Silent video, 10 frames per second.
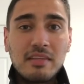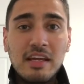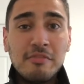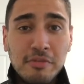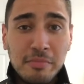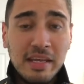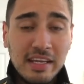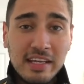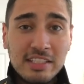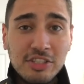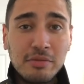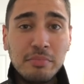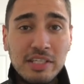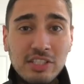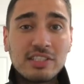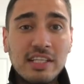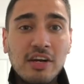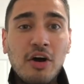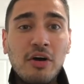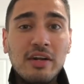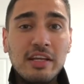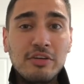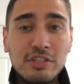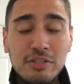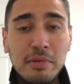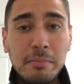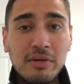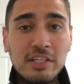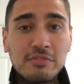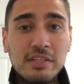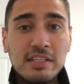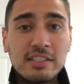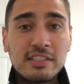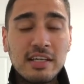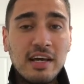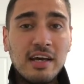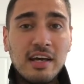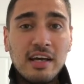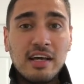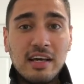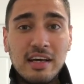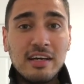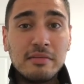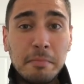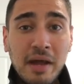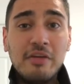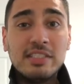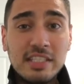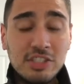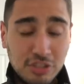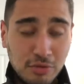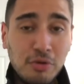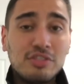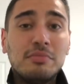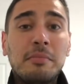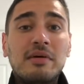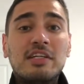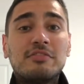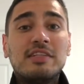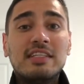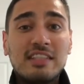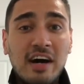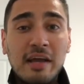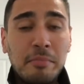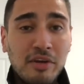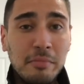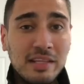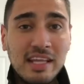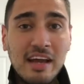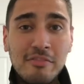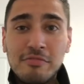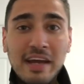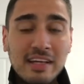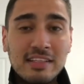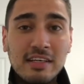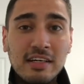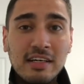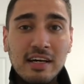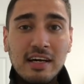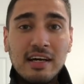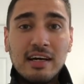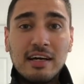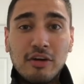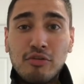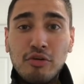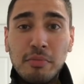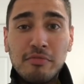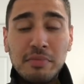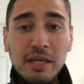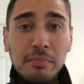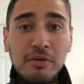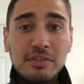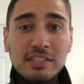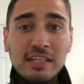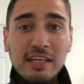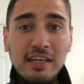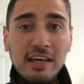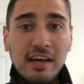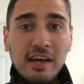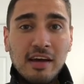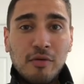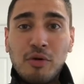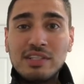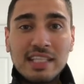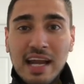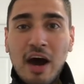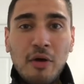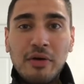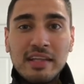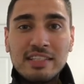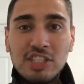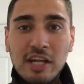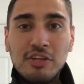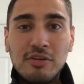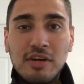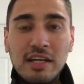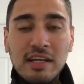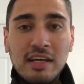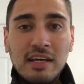And for me, it shouldn't be just Icardi who should be punished for this. Perisic should also be punished for this. I put him in that infector group of people because he wanted out in January,